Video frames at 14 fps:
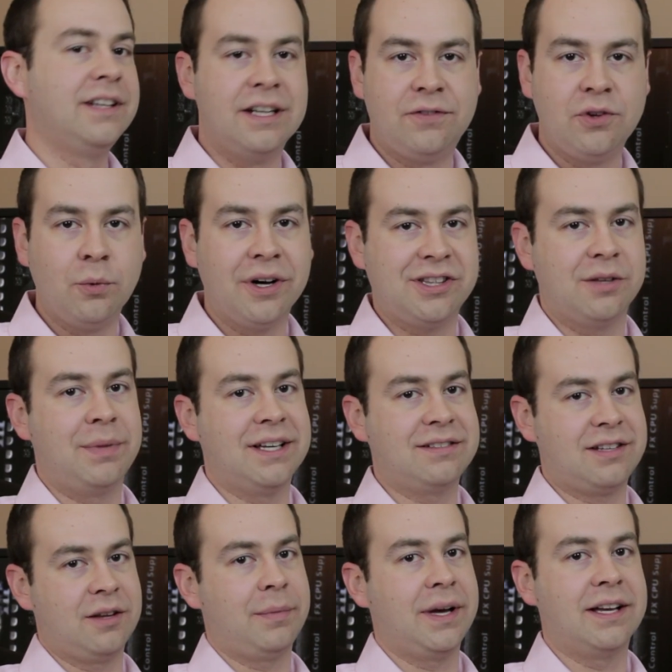if you want the
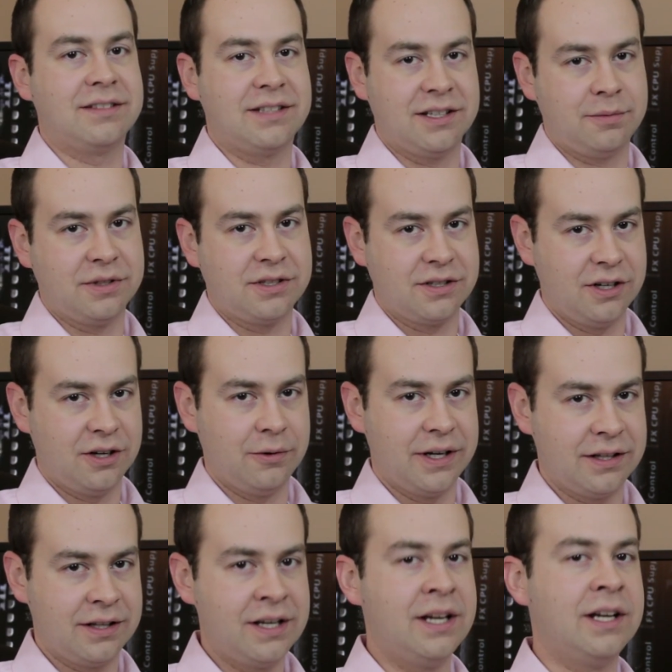best of the best, that's what to go
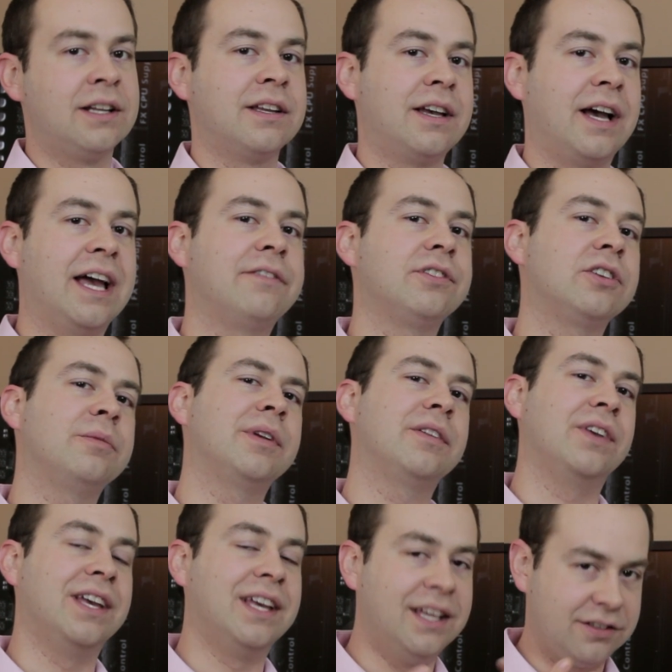with. I have a little bit
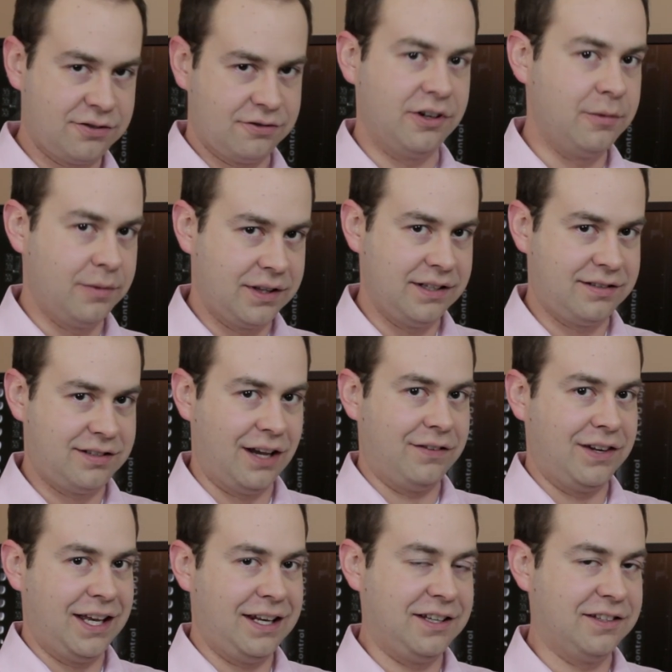of history with these
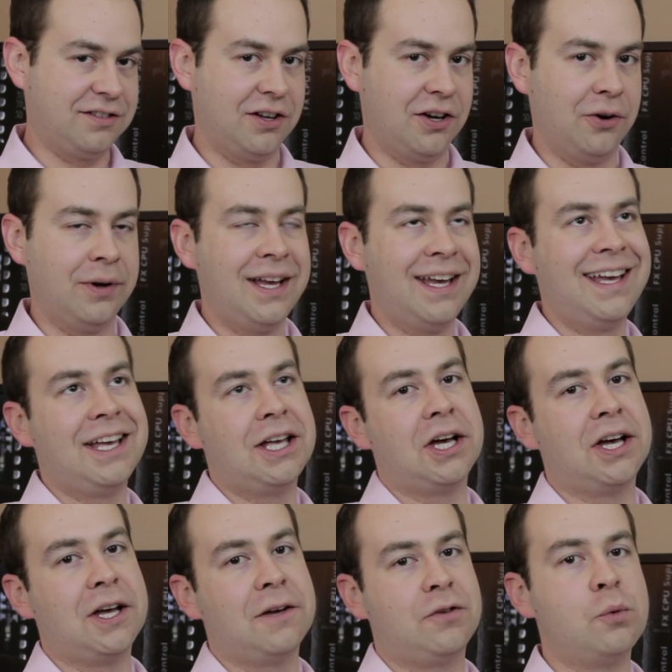780s, though.
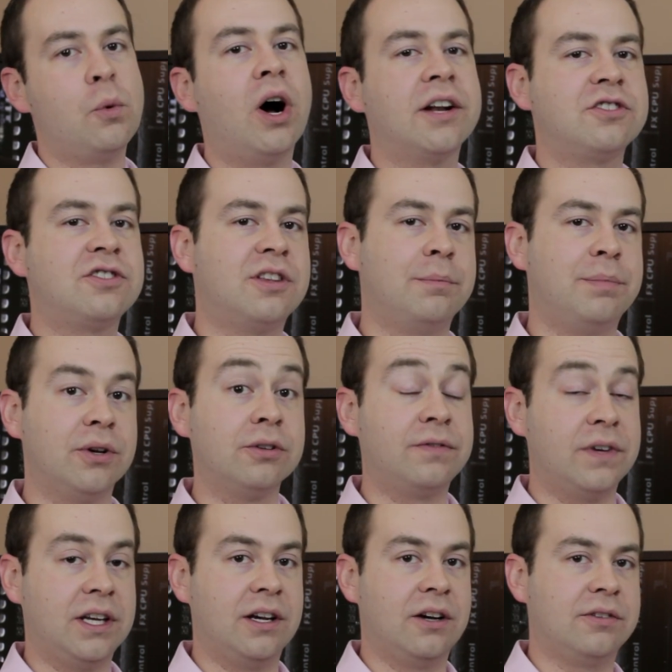If you watched the build
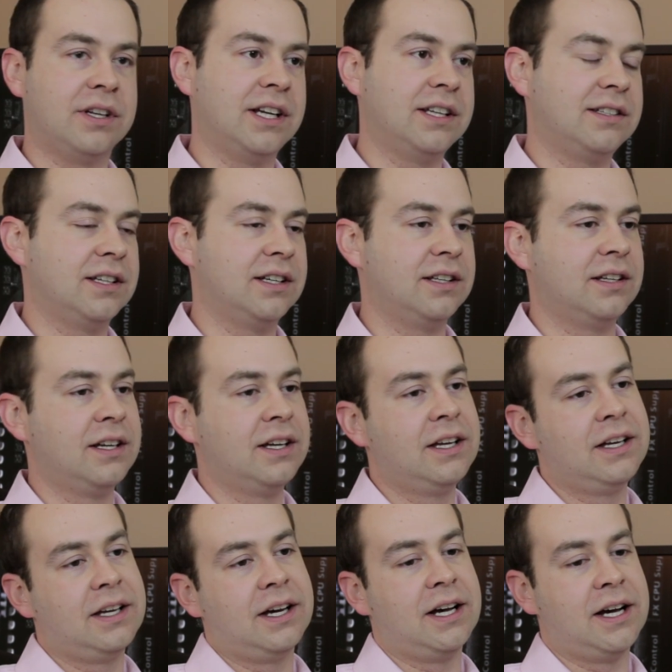video that I did
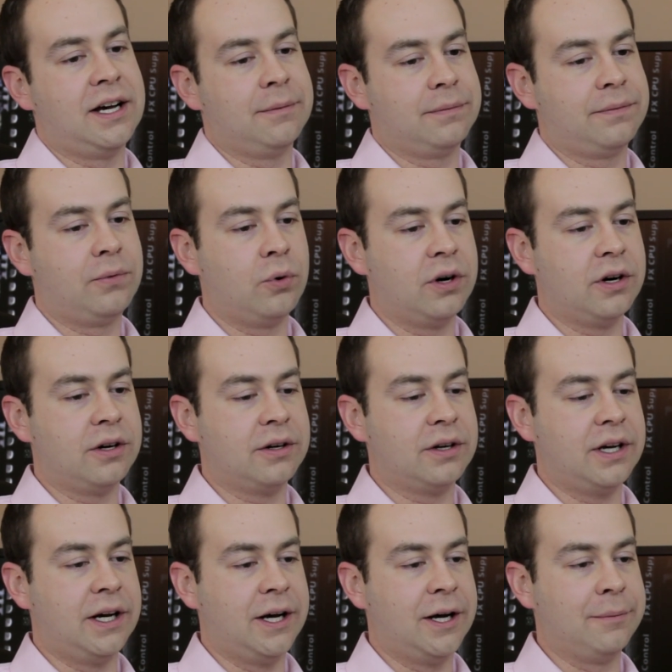for
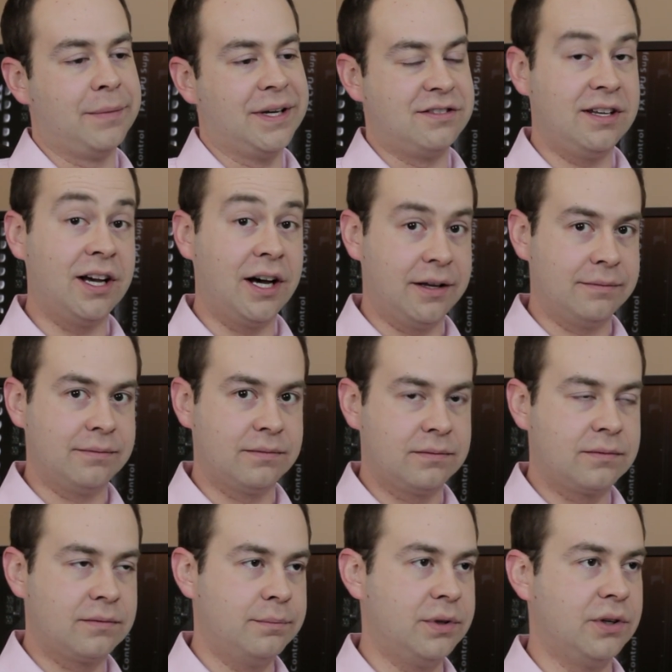my Xeon
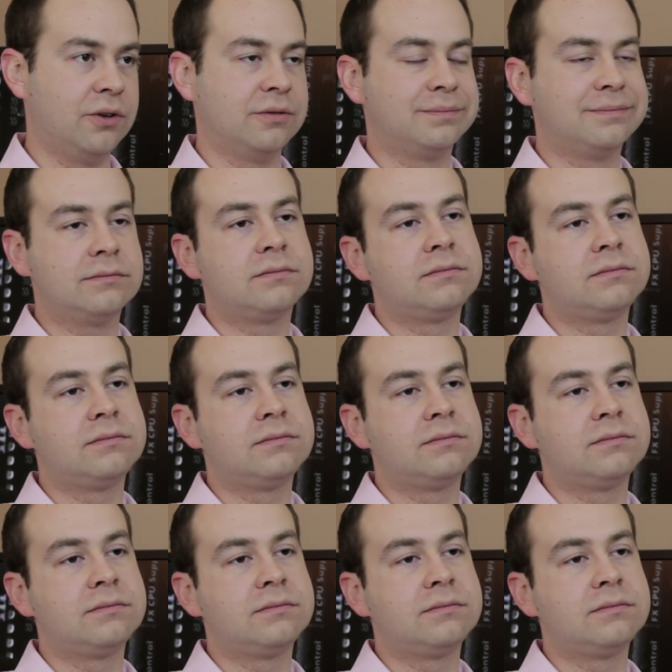build,